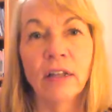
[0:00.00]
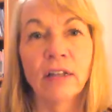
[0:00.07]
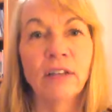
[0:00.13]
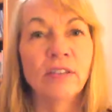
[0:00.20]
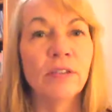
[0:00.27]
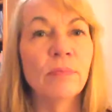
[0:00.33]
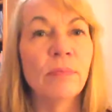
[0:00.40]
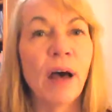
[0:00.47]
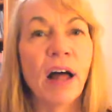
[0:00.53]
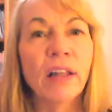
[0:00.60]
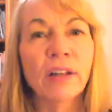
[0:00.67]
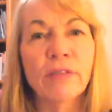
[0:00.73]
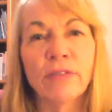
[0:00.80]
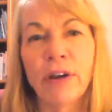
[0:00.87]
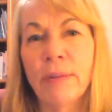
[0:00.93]
The
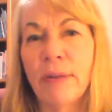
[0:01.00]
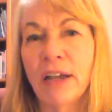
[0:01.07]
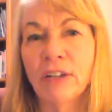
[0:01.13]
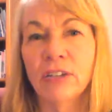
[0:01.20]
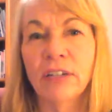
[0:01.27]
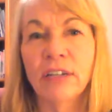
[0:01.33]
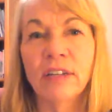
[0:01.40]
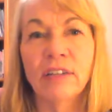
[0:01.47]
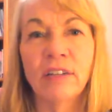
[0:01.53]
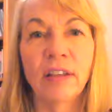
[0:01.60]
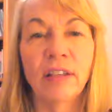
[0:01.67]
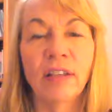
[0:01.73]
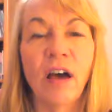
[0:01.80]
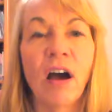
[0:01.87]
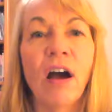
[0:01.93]
symbolic frame actually gets
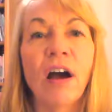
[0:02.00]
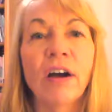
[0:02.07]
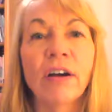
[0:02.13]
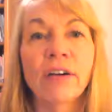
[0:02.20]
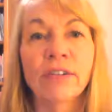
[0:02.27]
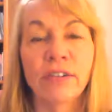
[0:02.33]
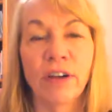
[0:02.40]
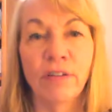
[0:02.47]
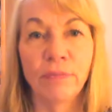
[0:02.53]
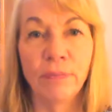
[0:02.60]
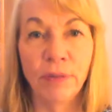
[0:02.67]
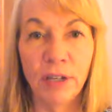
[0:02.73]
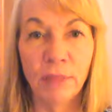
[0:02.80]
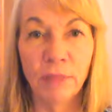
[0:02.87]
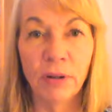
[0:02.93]
at the heart of
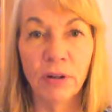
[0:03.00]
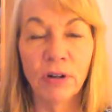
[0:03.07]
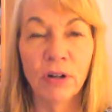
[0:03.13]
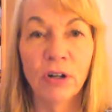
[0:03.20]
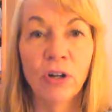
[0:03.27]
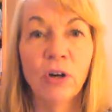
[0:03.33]
people